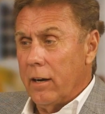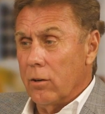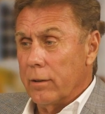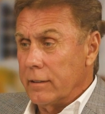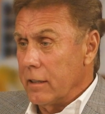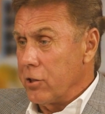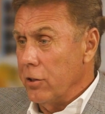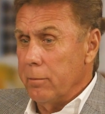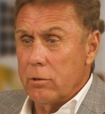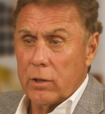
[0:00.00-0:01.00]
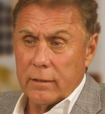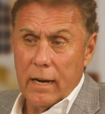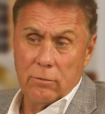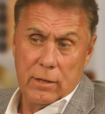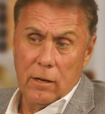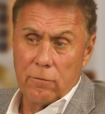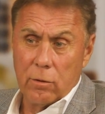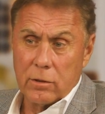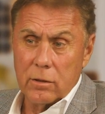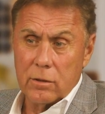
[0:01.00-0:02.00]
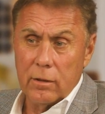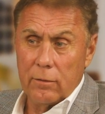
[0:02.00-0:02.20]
I know in addition to music downtown, for instance,